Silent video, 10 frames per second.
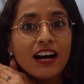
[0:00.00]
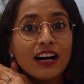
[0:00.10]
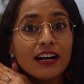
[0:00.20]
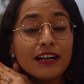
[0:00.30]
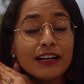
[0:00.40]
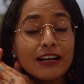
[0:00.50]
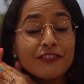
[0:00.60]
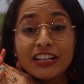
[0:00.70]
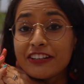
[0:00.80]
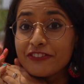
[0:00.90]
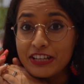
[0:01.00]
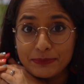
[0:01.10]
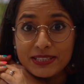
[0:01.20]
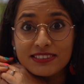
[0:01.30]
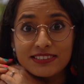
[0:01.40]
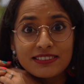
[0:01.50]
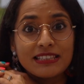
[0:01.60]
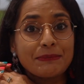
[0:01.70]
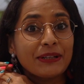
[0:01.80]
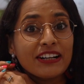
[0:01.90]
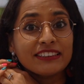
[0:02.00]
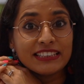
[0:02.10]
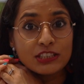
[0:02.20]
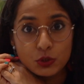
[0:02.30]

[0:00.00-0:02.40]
Uh, a very famous Emirati